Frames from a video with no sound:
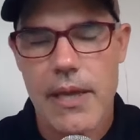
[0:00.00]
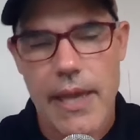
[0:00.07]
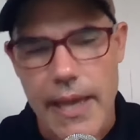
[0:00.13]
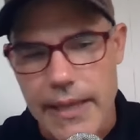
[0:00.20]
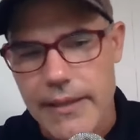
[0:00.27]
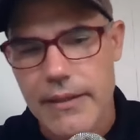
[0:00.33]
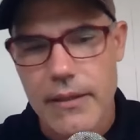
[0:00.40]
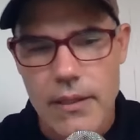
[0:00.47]

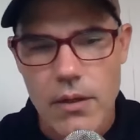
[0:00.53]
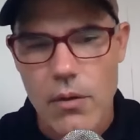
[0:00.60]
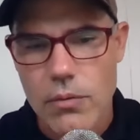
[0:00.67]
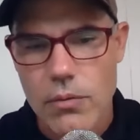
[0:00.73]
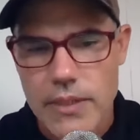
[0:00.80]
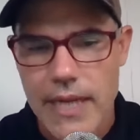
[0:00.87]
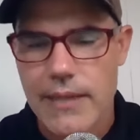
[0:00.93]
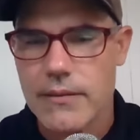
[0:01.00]
And,
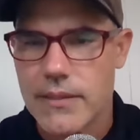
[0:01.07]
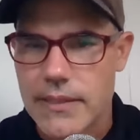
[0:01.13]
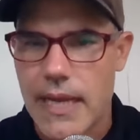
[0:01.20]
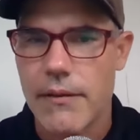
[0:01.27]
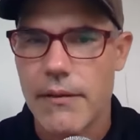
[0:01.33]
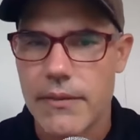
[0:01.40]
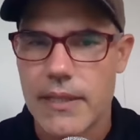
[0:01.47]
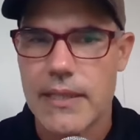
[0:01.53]
down
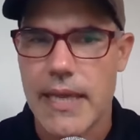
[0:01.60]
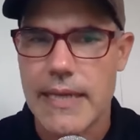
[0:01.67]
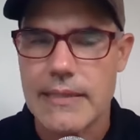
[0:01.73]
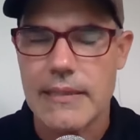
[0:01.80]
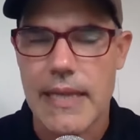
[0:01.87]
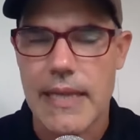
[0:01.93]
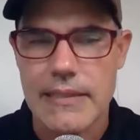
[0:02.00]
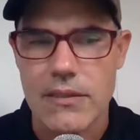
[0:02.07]
south, the
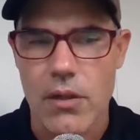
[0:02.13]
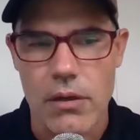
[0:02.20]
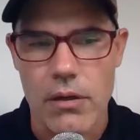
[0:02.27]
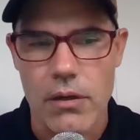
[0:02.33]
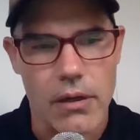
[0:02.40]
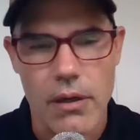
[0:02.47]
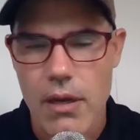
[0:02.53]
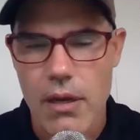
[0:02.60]
days last
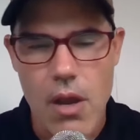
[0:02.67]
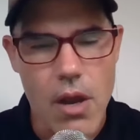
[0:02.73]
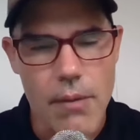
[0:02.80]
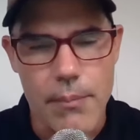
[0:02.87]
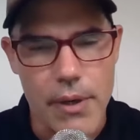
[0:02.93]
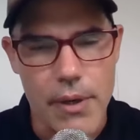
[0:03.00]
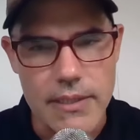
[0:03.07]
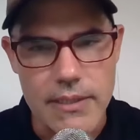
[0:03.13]
longer,
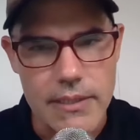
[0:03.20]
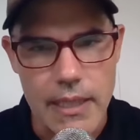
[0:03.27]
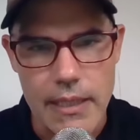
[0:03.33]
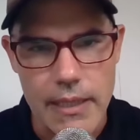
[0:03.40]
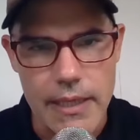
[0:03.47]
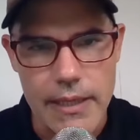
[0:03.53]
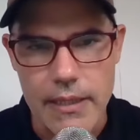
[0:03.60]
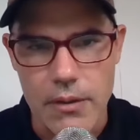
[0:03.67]
but it's
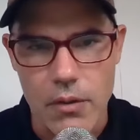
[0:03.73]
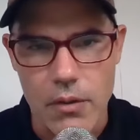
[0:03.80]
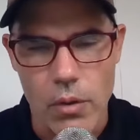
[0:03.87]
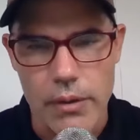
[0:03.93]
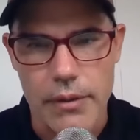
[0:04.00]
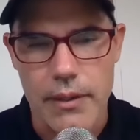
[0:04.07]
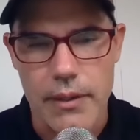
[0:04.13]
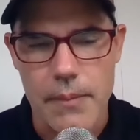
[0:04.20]
not like
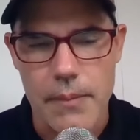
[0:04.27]
north.